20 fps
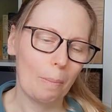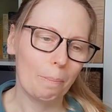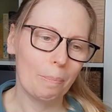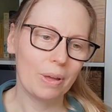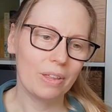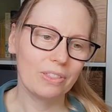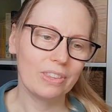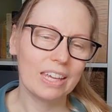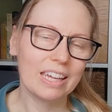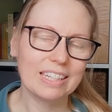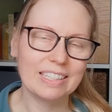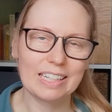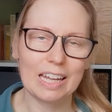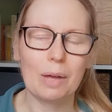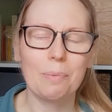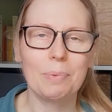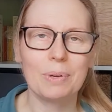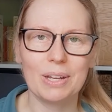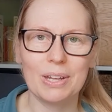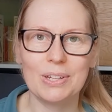but the
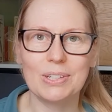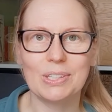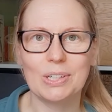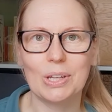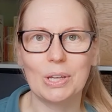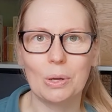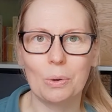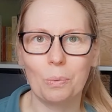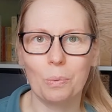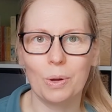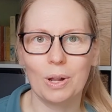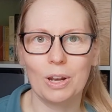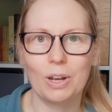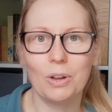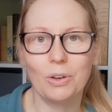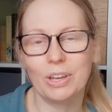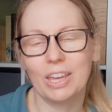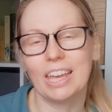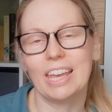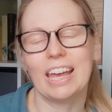examiners who were
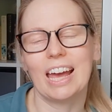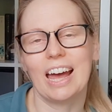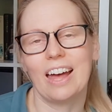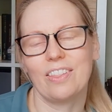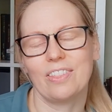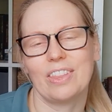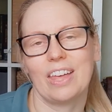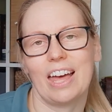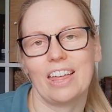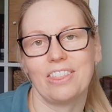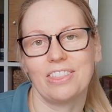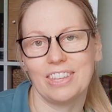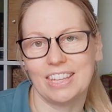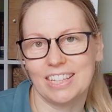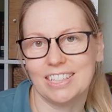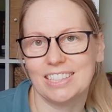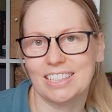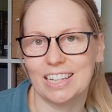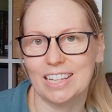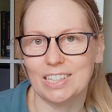looking at that
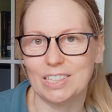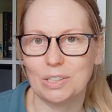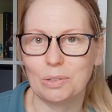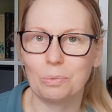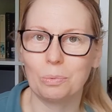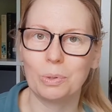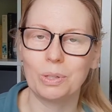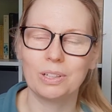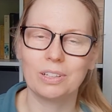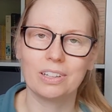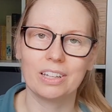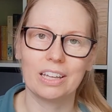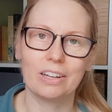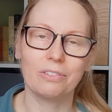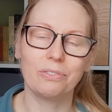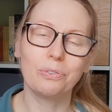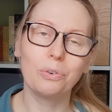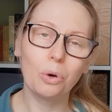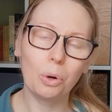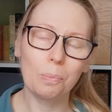thesis will
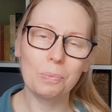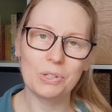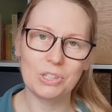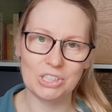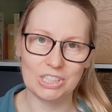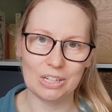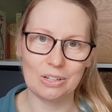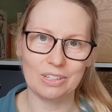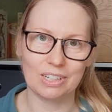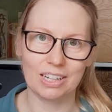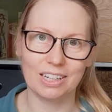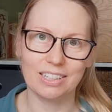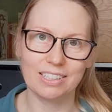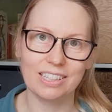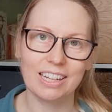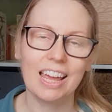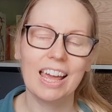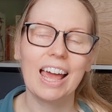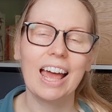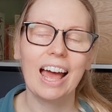inform the
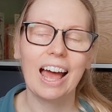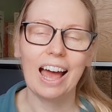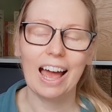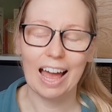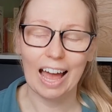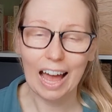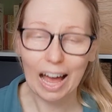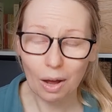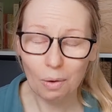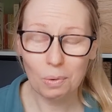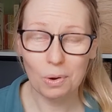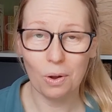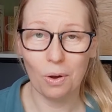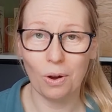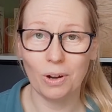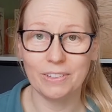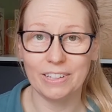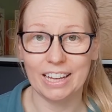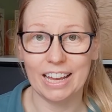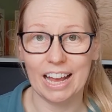student how
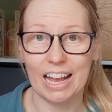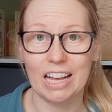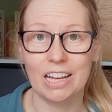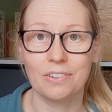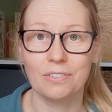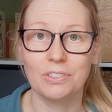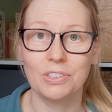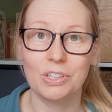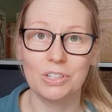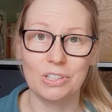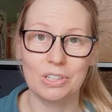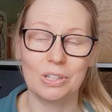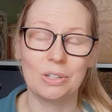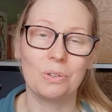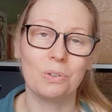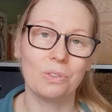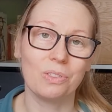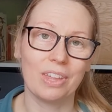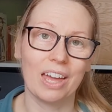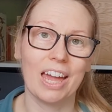long they have to
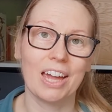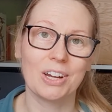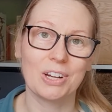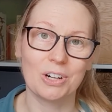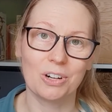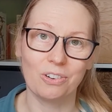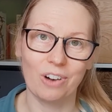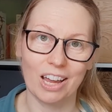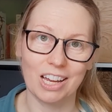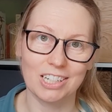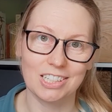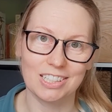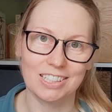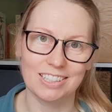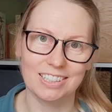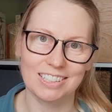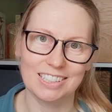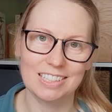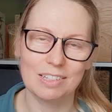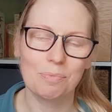do their
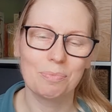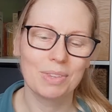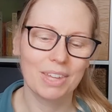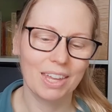corrections.